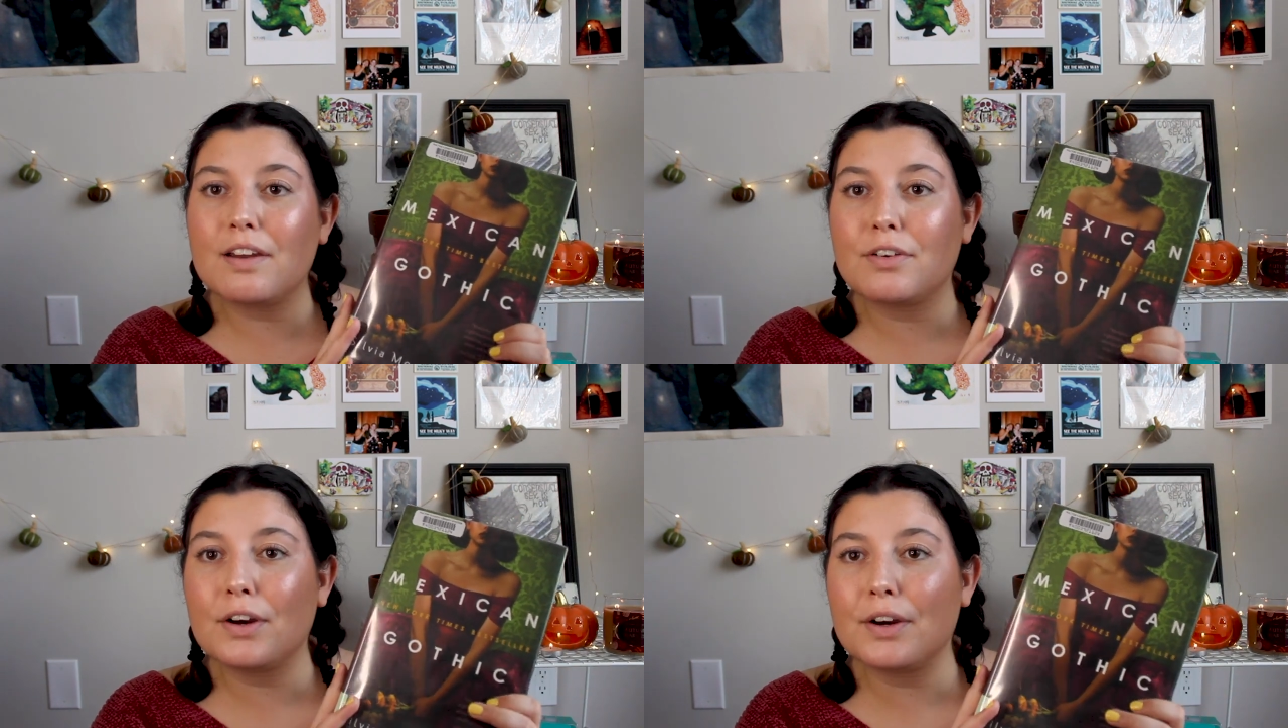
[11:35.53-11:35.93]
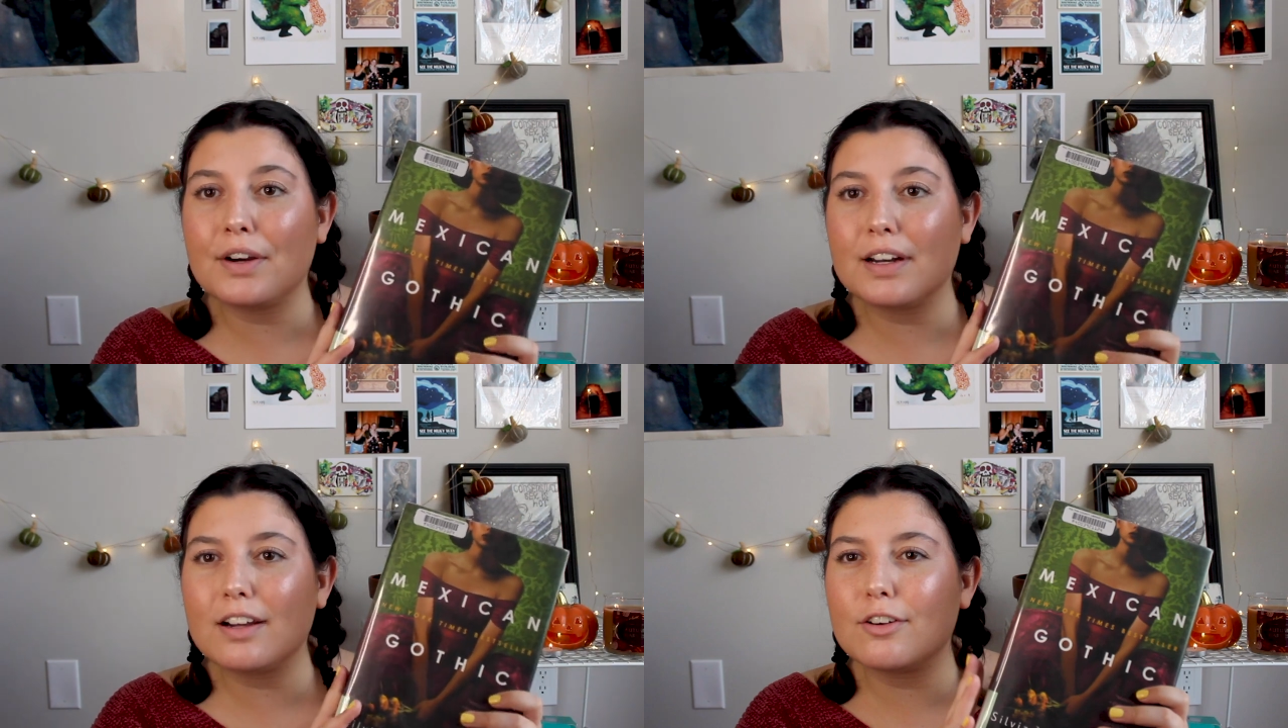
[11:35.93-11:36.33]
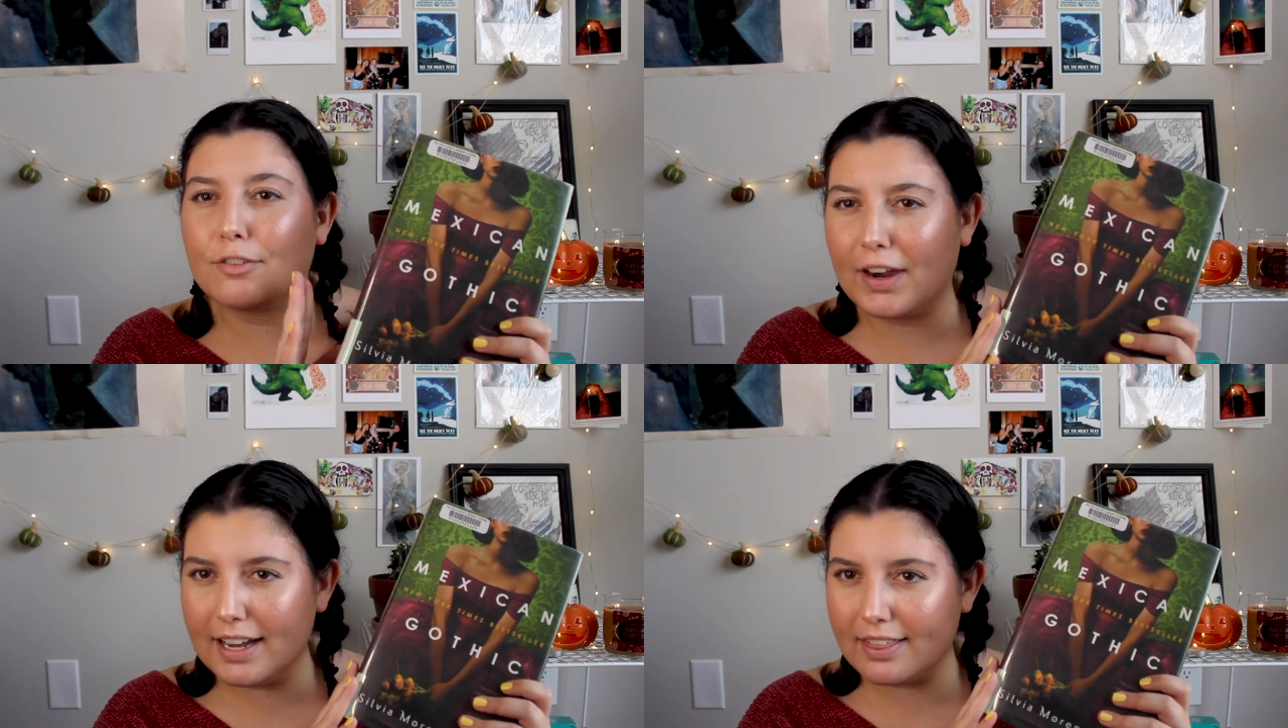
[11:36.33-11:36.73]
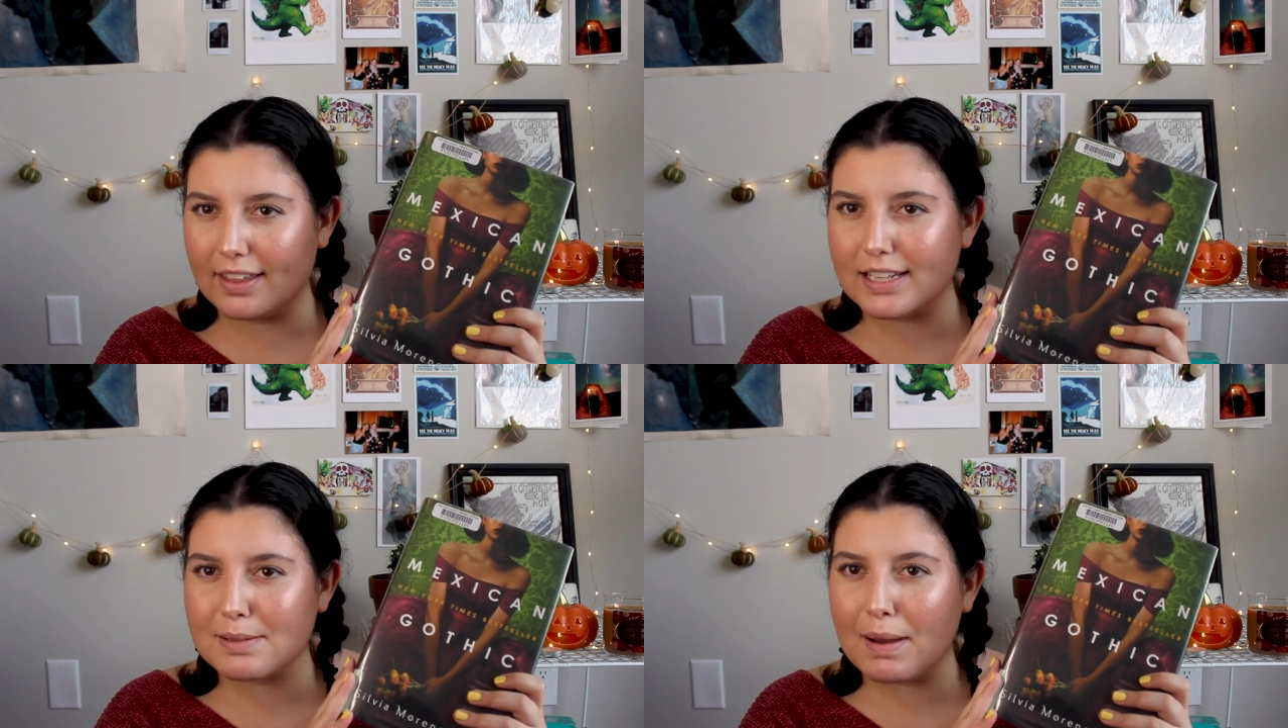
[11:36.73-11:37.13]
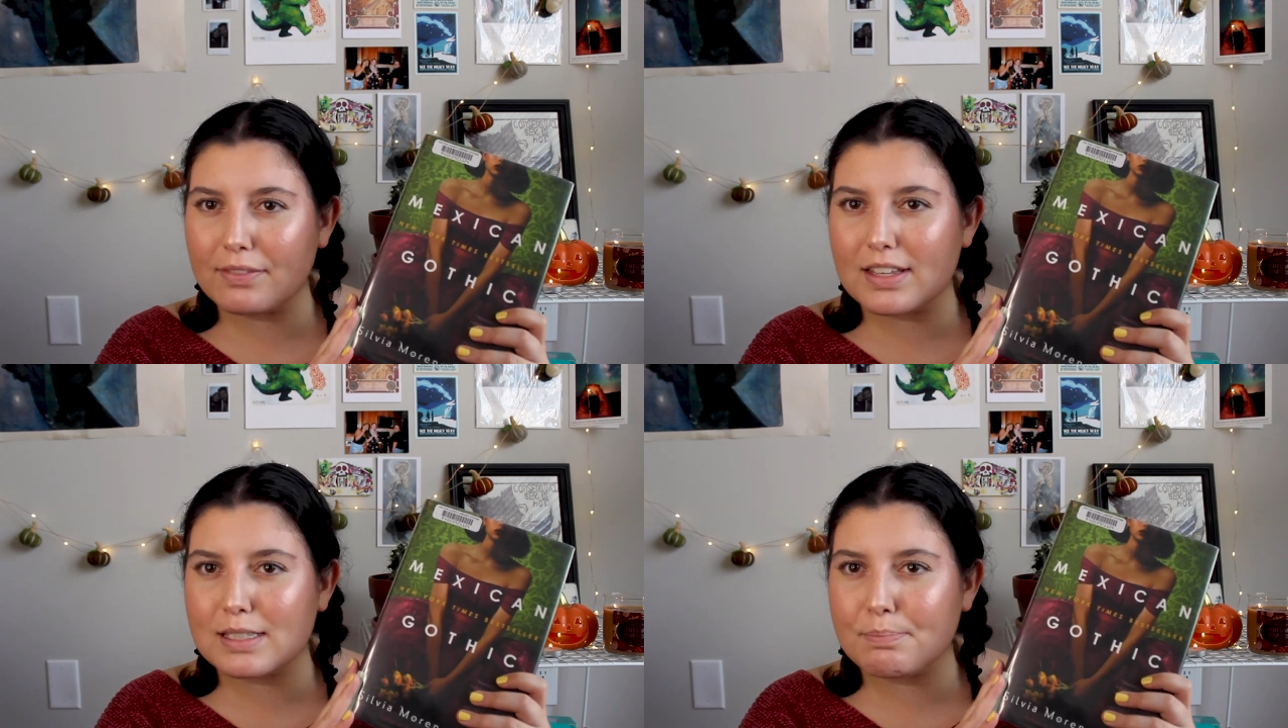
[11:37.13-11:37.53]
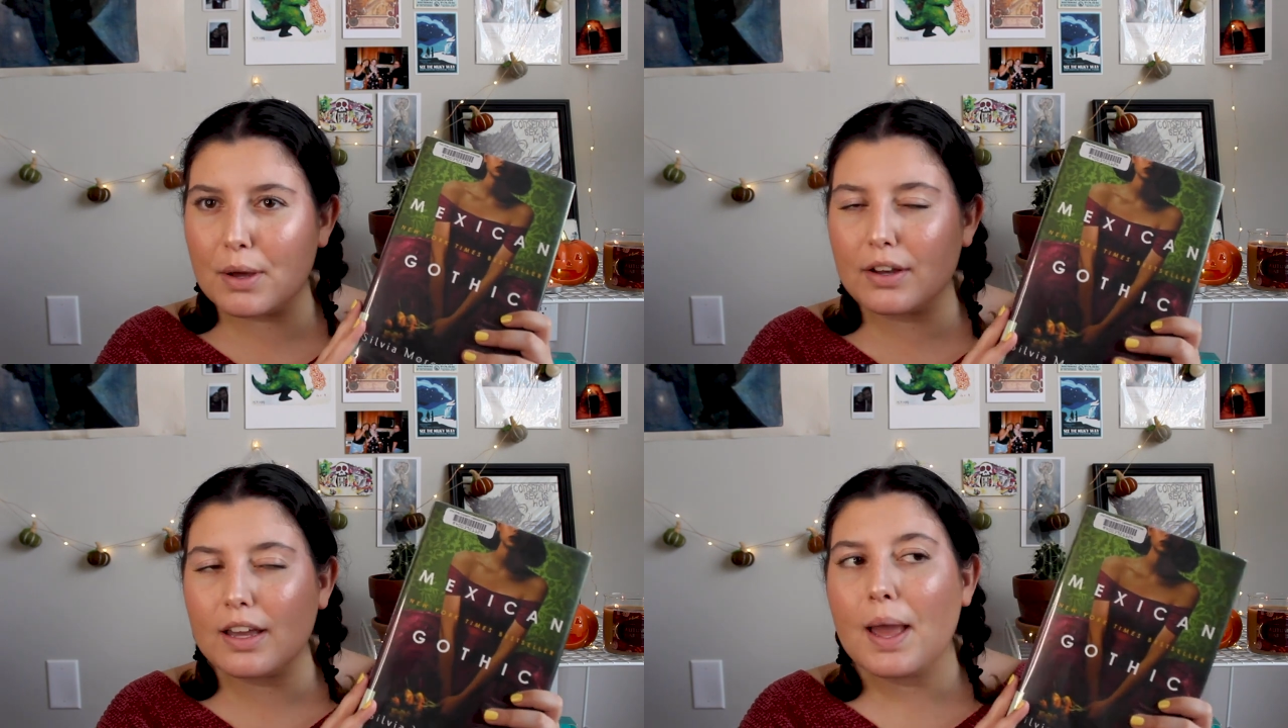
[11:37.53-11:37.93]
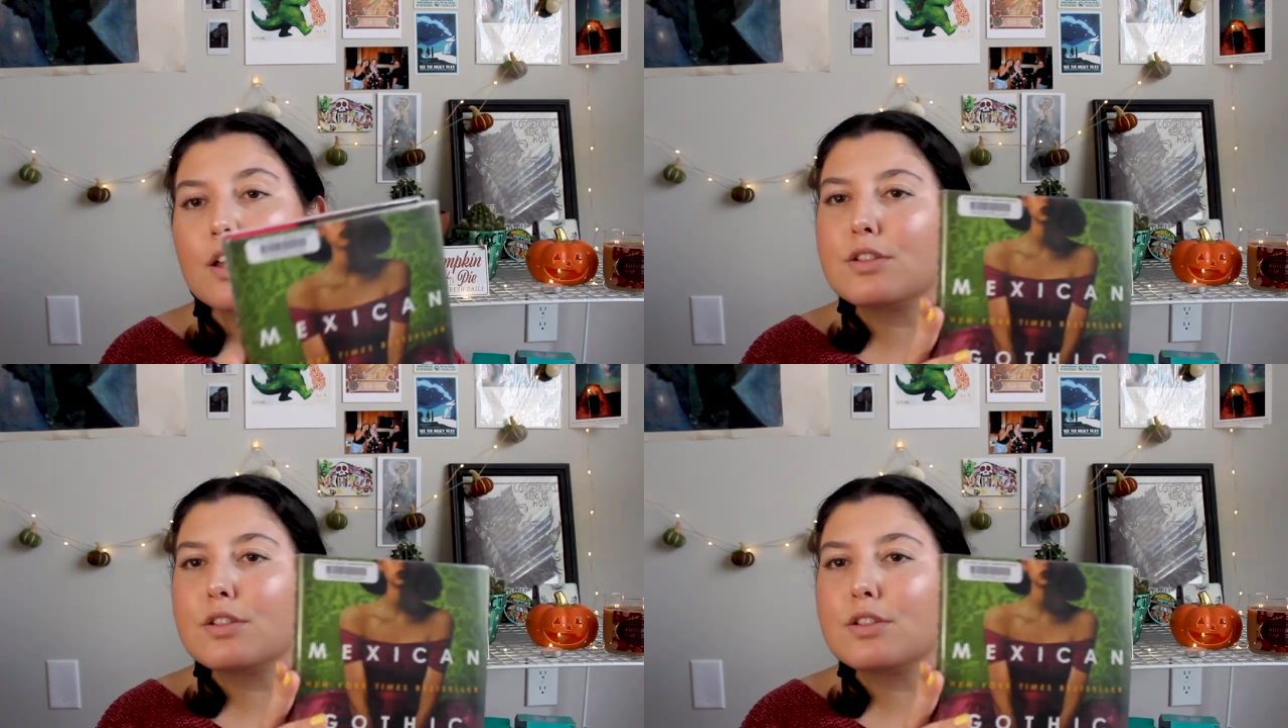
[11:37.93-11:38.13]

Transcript: I've heard great things about this book.